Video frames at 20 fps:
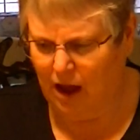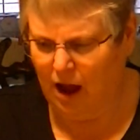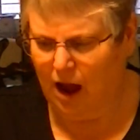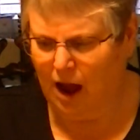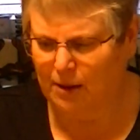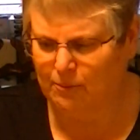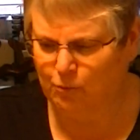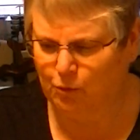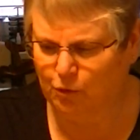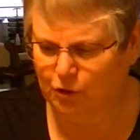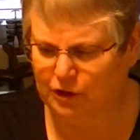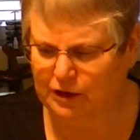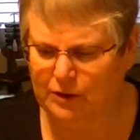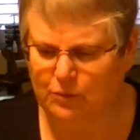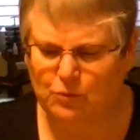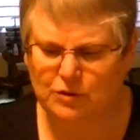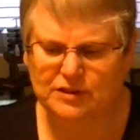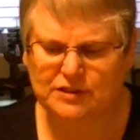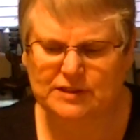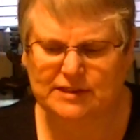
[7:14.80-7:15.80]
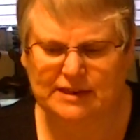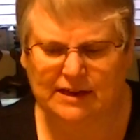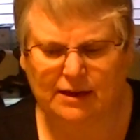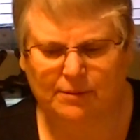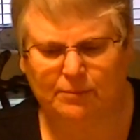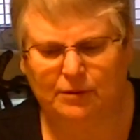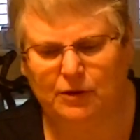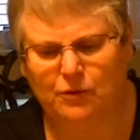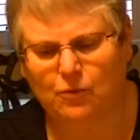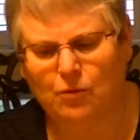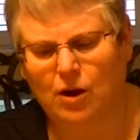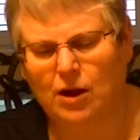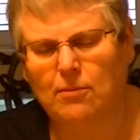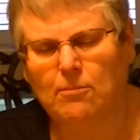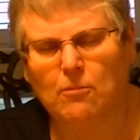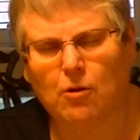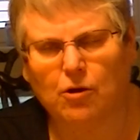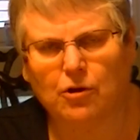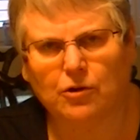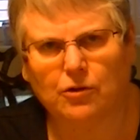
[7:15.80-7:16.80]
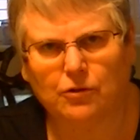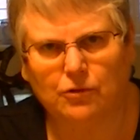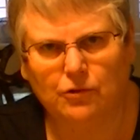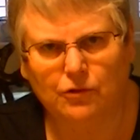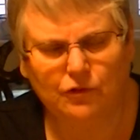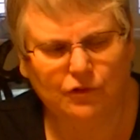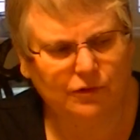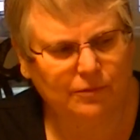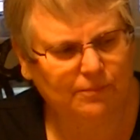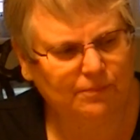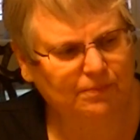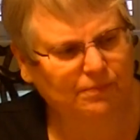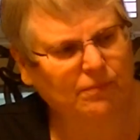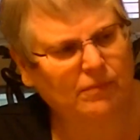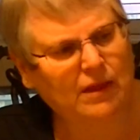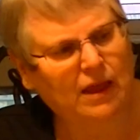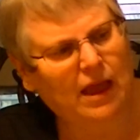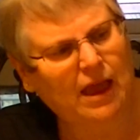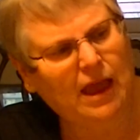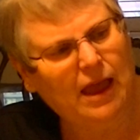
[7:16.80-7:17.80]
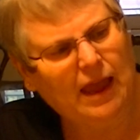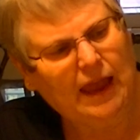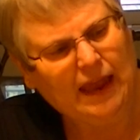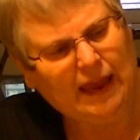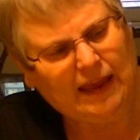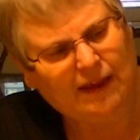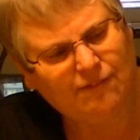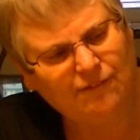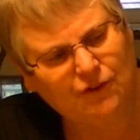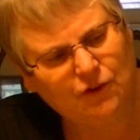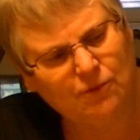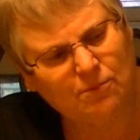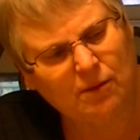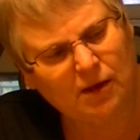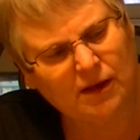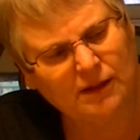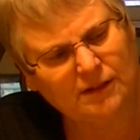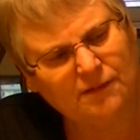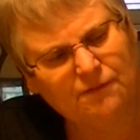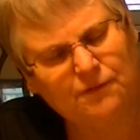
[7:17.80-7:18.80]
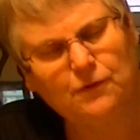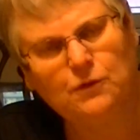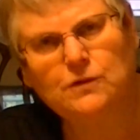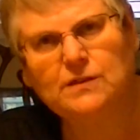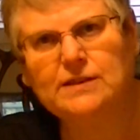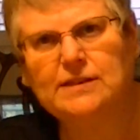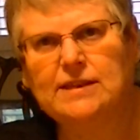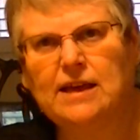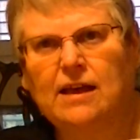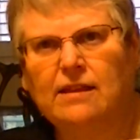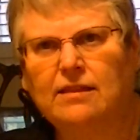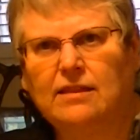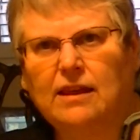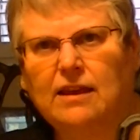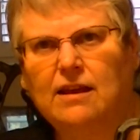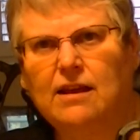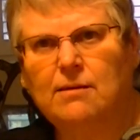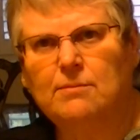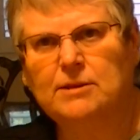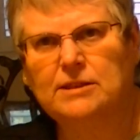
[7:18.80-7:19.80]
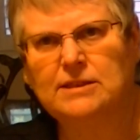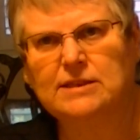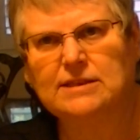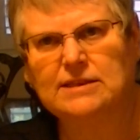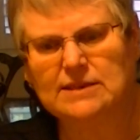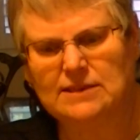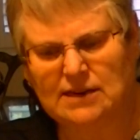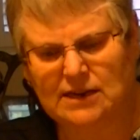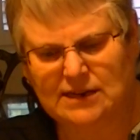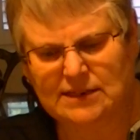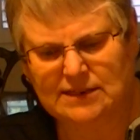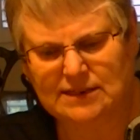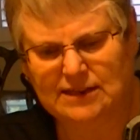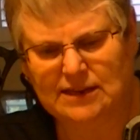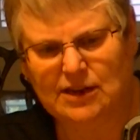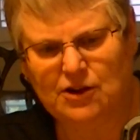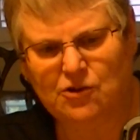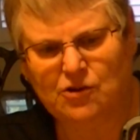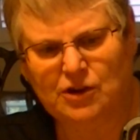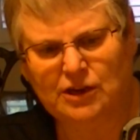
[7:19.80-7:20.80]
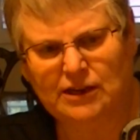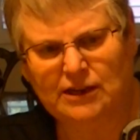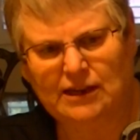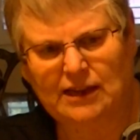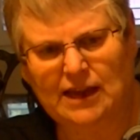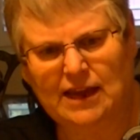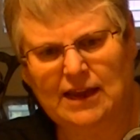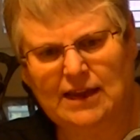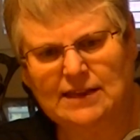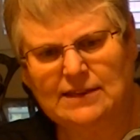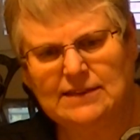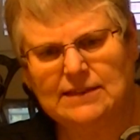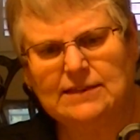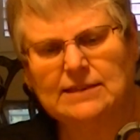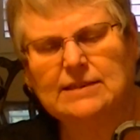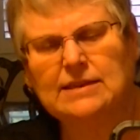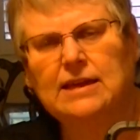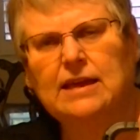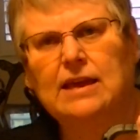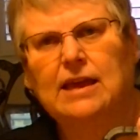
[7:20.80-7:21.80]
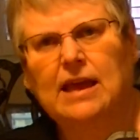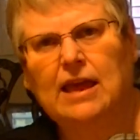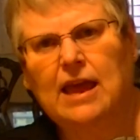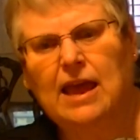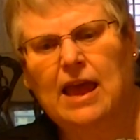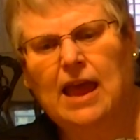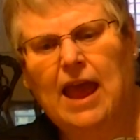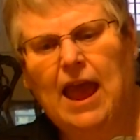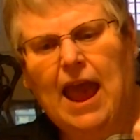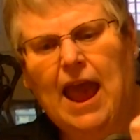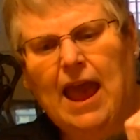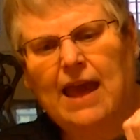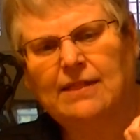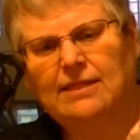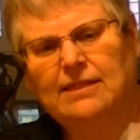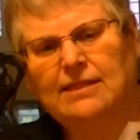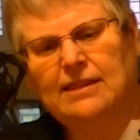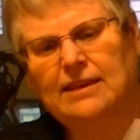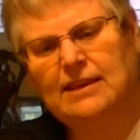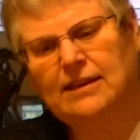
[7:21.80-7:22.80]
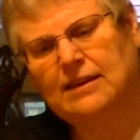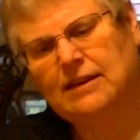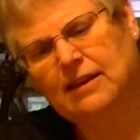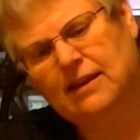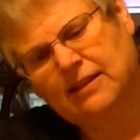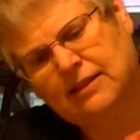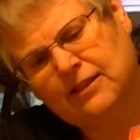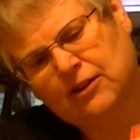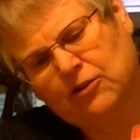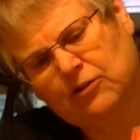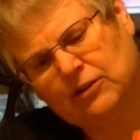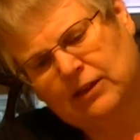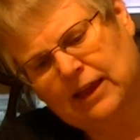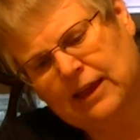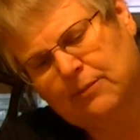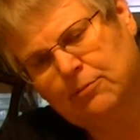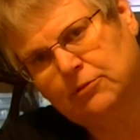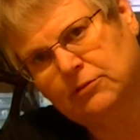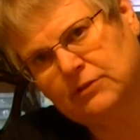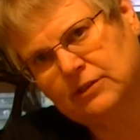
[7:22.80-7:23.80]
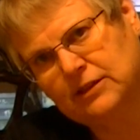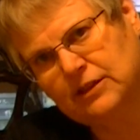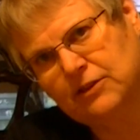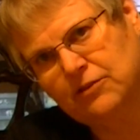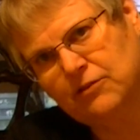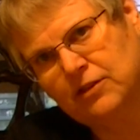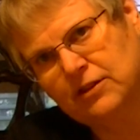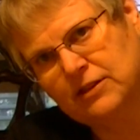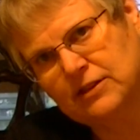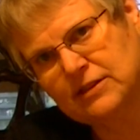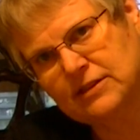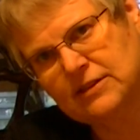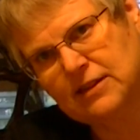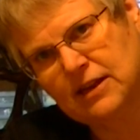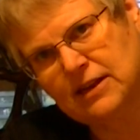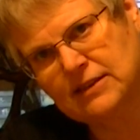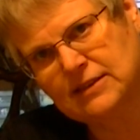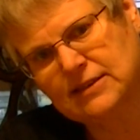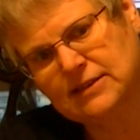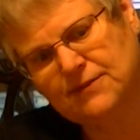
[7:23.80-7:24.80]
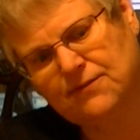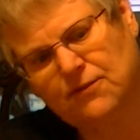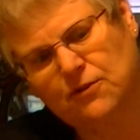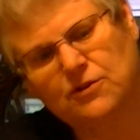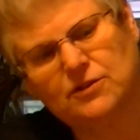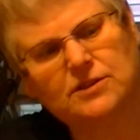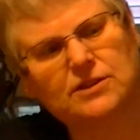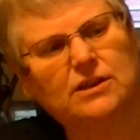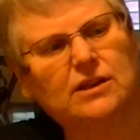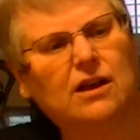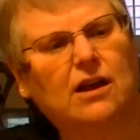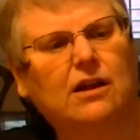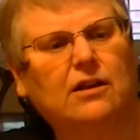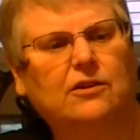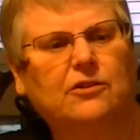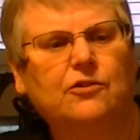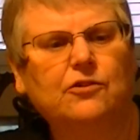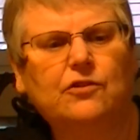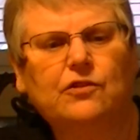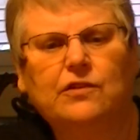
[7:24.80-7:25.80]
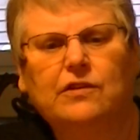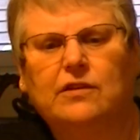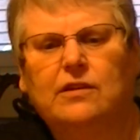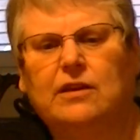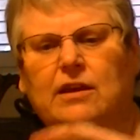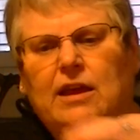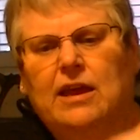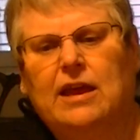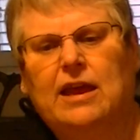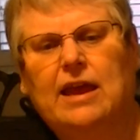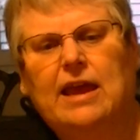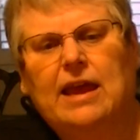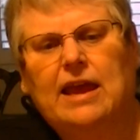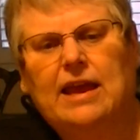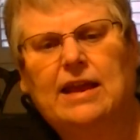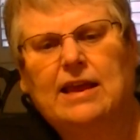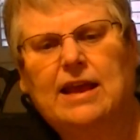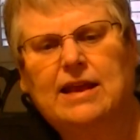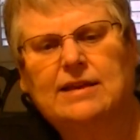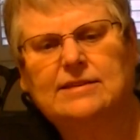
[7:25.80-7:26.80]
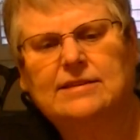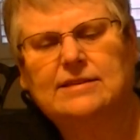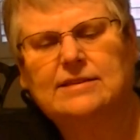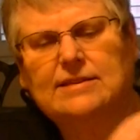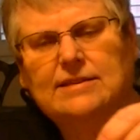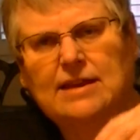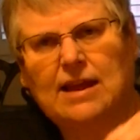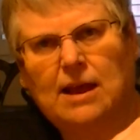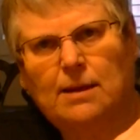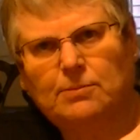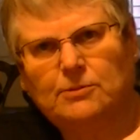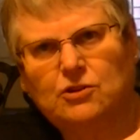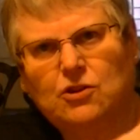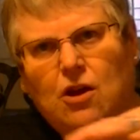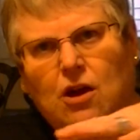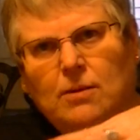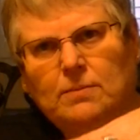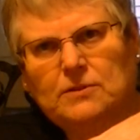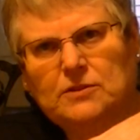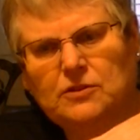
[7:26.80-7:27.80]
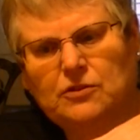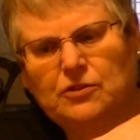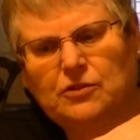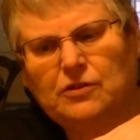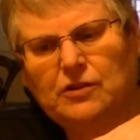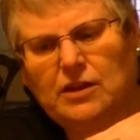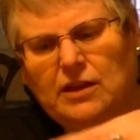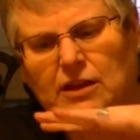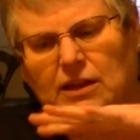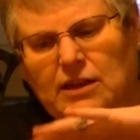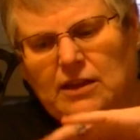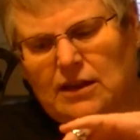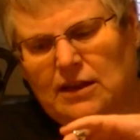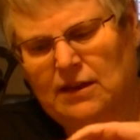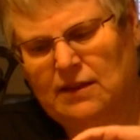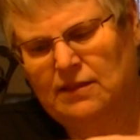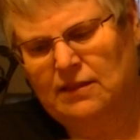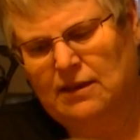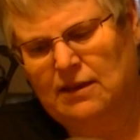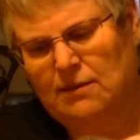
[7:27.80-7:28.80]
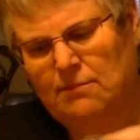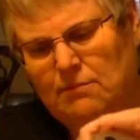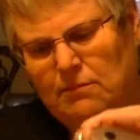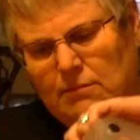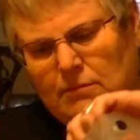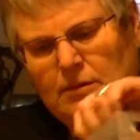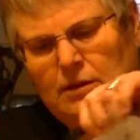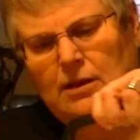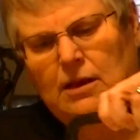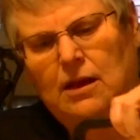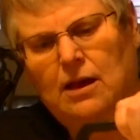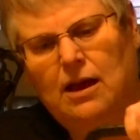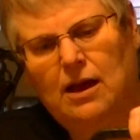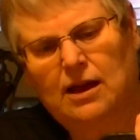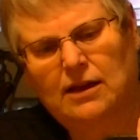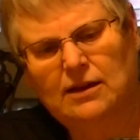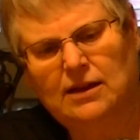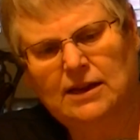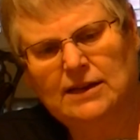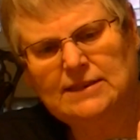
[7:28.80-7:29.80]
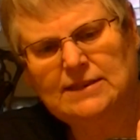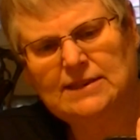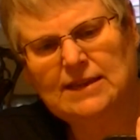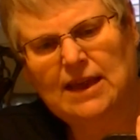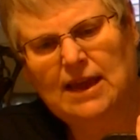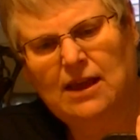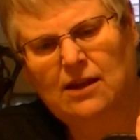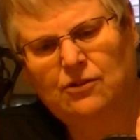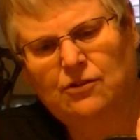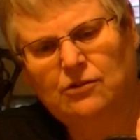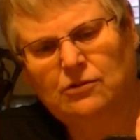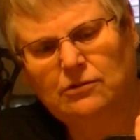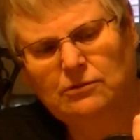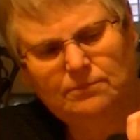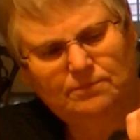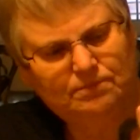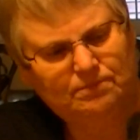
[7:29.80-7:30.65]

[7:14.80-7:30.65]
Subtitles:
I'm working with Stampin' Right markers. If you buy the full set, they come in this nice carrying case, and then they're labeled here on the sides as far as the colors. It has a snap top so you can get in them, a nice handle.